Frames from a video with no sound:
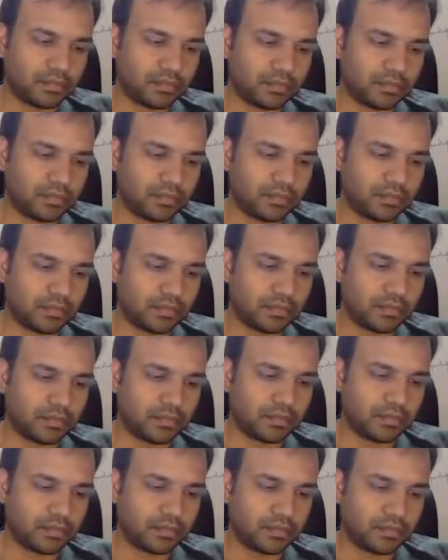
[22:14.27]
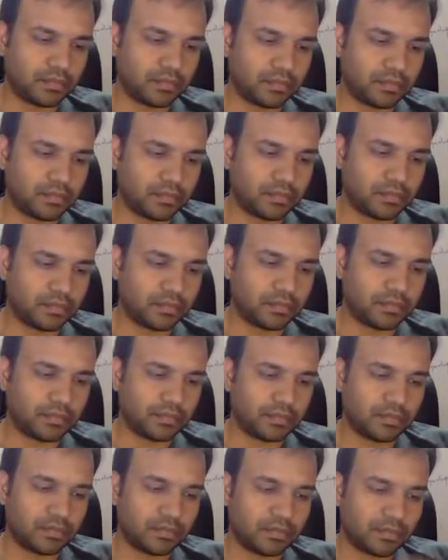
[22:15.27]

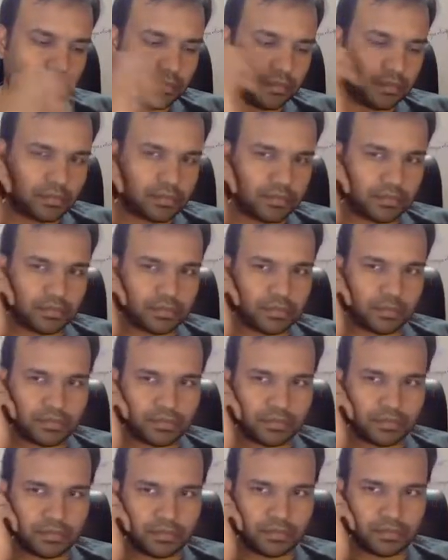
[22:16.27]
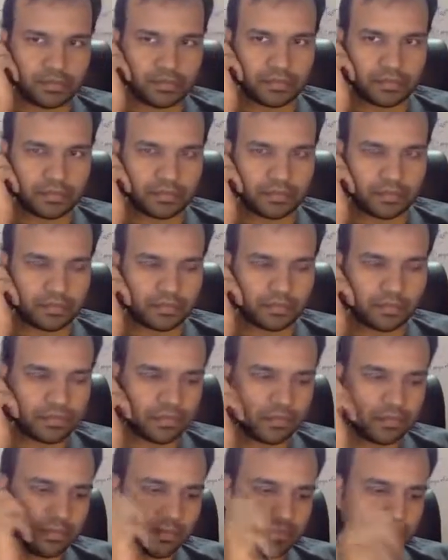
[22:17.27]

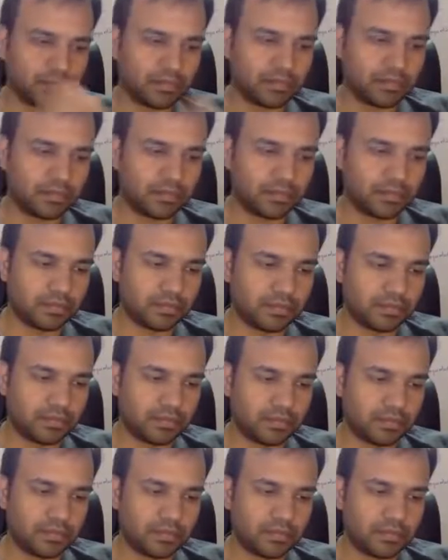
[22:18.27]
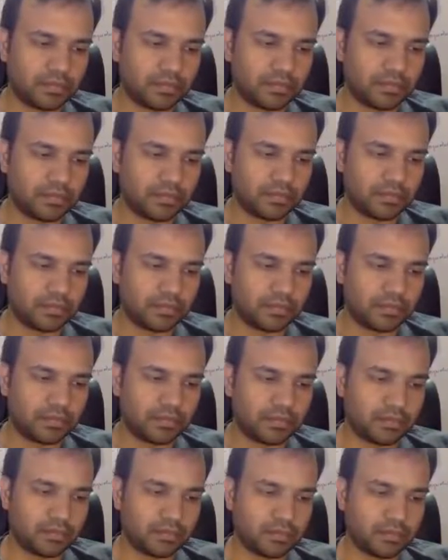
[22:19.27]

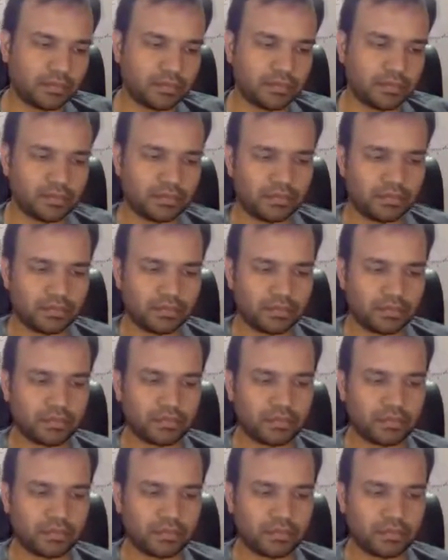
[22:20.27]
[no speech]